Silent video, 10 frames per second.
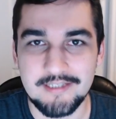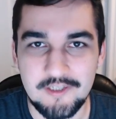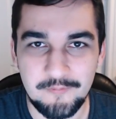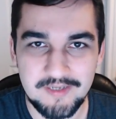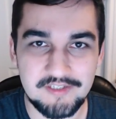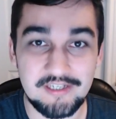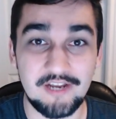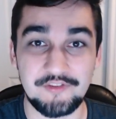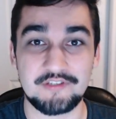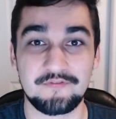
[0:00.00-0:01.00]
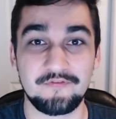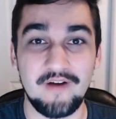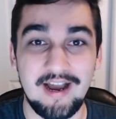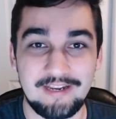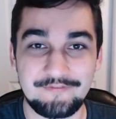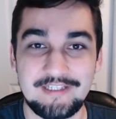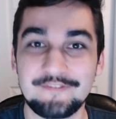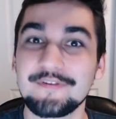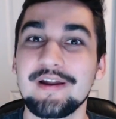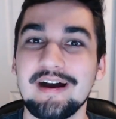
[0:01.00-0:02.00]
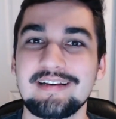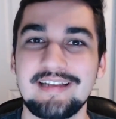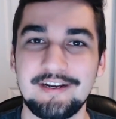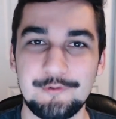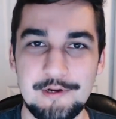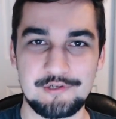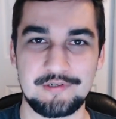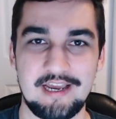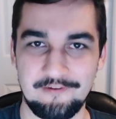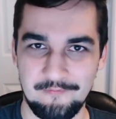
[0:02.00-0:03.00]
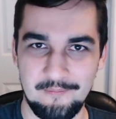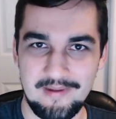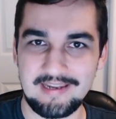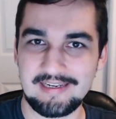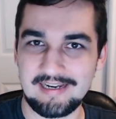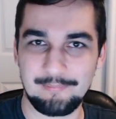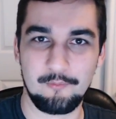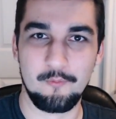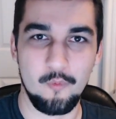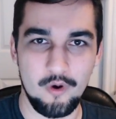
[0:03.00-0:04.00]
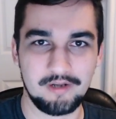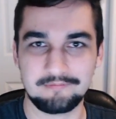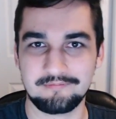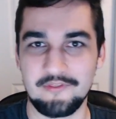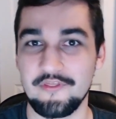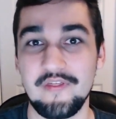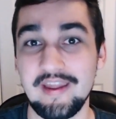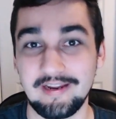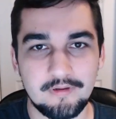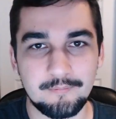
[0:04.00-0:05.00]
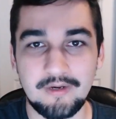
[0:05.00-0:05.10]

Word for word: So you've basically got these five different undead creatures kind of making up one thing.